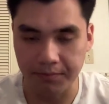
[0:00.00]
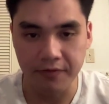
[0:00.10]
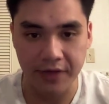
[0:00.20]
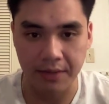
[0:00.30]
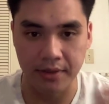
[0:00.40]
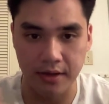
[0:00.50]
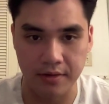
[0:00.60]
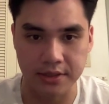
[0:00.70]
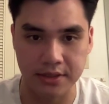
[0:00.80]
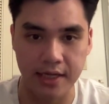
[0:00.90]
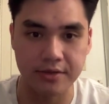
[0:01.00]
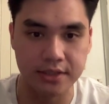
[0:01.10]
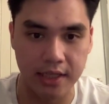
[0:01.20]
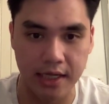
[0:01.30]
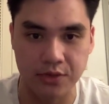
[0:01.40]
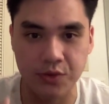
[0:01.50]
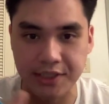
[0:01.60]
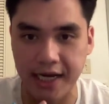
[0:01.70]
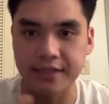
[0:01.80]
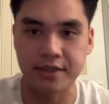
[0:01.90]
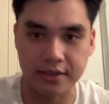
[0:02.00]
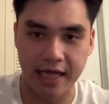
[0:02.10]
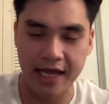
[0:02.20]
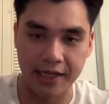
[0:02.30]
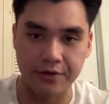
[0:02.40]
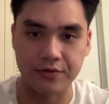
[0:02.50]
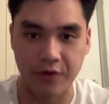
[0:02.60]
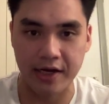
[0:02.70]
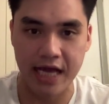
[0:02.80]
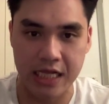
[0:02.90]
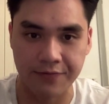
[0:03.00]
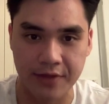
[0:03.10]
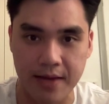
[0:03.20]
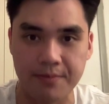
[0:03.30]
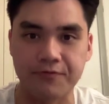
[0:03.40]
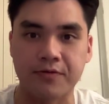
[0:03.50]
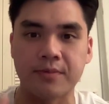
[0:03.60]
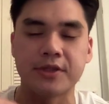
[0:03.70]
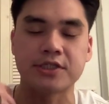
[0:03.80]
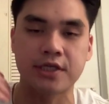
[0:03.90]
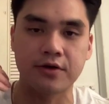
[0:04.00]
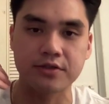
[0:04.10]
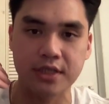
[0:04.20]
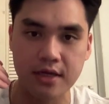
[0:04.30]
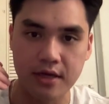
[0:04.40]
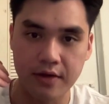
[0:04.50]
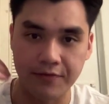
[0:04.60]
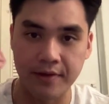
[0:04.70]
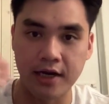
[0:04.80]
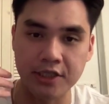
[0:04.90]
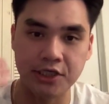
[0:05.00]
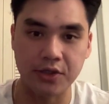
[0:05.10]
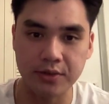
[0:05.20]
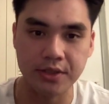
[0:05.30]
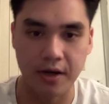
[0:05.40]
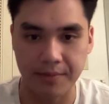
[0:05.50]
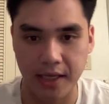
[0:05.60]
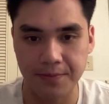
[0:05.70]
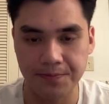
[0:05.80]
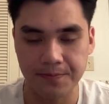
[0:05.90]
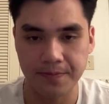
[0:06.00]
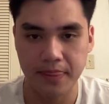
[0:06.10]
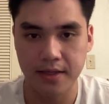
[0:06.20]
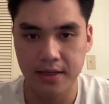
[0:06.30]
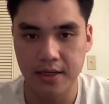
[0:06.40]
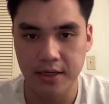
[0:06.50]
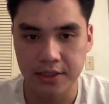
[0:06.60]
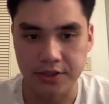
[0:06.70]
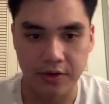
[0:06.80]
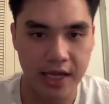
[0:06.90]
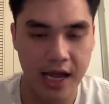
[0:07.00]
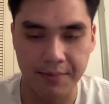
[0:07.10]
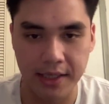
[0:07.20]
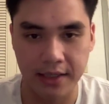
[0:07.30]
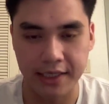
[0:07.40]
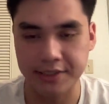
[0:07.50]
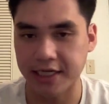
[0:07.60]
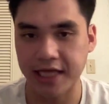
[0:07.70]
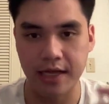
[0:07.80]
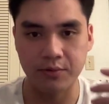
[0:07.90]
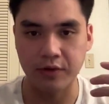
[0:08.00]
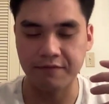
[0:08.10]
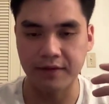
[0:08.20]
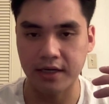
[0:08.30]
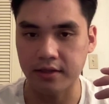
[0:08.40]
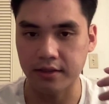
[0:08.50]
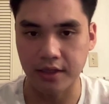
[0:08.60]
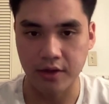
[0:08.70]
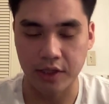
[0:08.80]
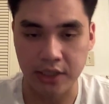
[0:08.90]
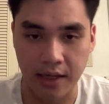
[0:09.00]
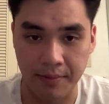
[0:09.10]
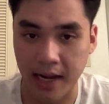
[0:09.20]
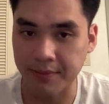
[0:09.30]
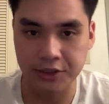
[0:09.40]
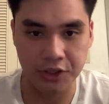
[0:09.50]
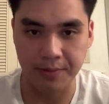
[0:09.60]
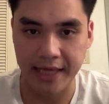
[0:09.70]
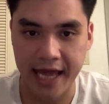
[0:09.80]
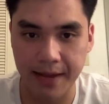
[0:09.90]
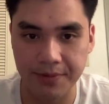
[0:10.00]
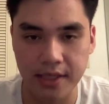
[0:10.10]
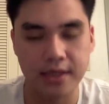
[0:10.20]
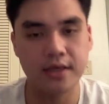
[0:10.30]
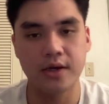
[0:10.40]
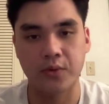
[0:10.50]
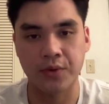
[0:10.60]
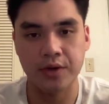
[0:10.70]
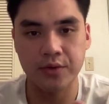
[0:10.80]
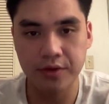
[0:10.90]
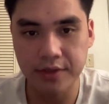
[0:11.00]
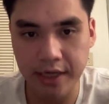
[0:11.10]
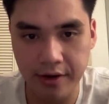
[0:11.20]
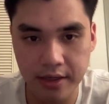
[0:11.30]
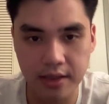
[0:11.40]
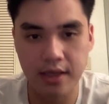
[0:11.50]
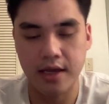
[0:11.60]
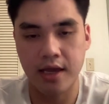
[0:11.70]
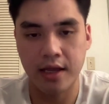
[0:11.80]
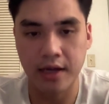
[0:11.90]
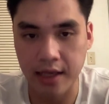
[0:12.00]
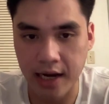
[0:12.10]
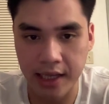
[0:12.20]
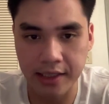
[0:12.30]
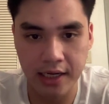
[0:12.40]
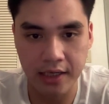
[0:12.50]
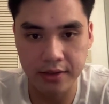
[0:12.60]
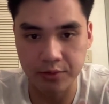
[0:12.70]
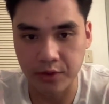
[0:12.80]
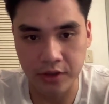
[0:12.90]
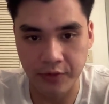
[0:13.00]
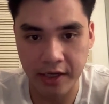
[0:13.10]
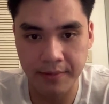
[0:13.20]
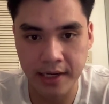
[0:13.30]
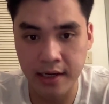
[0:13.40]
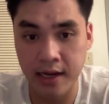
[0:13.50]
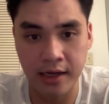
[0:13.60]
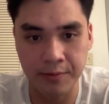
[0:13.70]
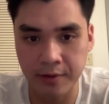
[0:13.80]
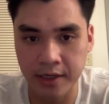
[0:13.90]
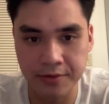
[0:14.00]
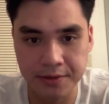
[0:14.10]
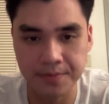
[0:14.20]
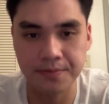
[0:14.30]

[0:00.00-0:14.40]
family owns nail salons, which I took that and ran ads for them from the skills, from the knowledge that you taught me. So yeah, I mean, like I said again, we've been, I'm extremely happy working with you, Derek, and I cannot, recommend it anyone else.